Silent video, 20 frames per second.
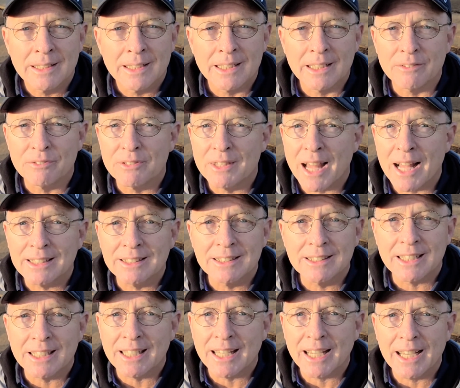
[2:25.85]
And if
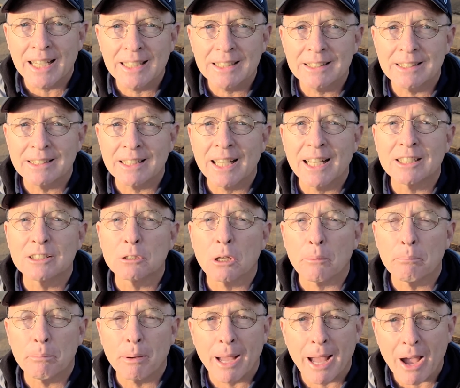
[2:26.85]
that's the case, it's
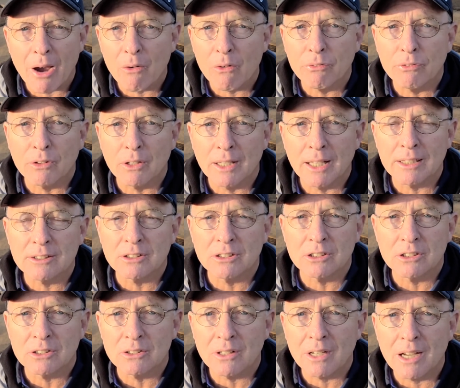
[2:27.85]
a powerful
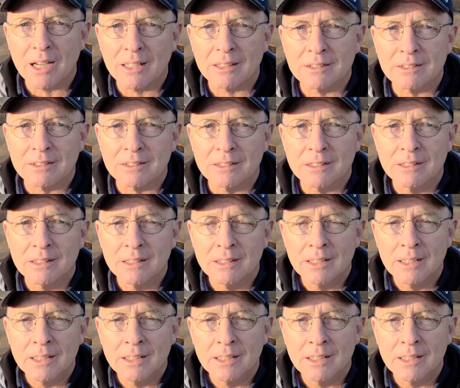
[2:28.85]
lesson to us.